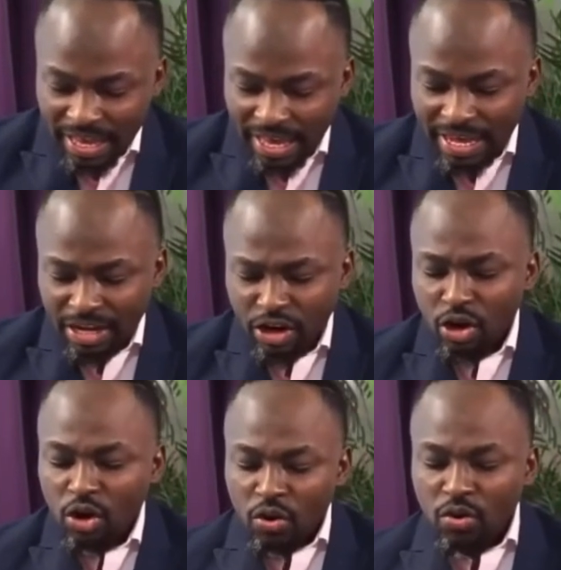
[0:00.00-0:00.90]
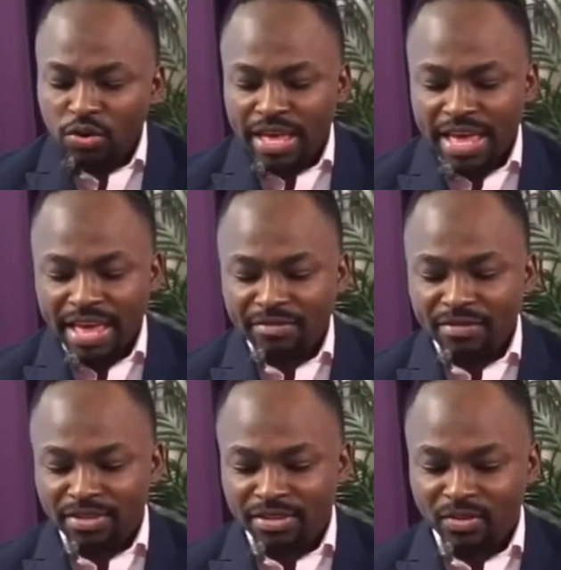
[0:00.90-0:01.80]
and lo, the
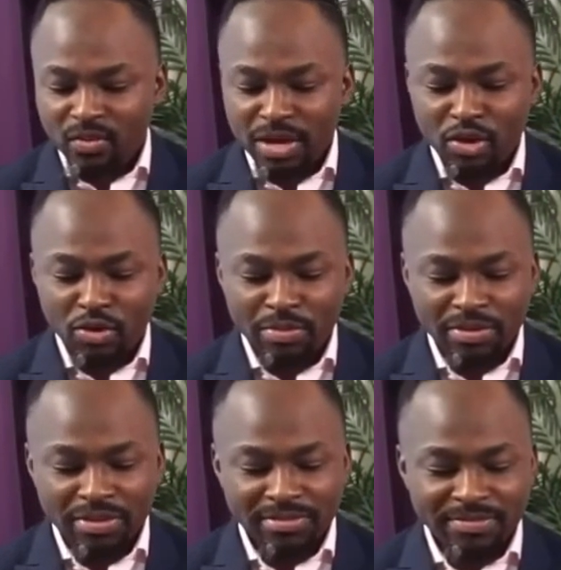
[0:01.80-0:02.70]
heavens were open.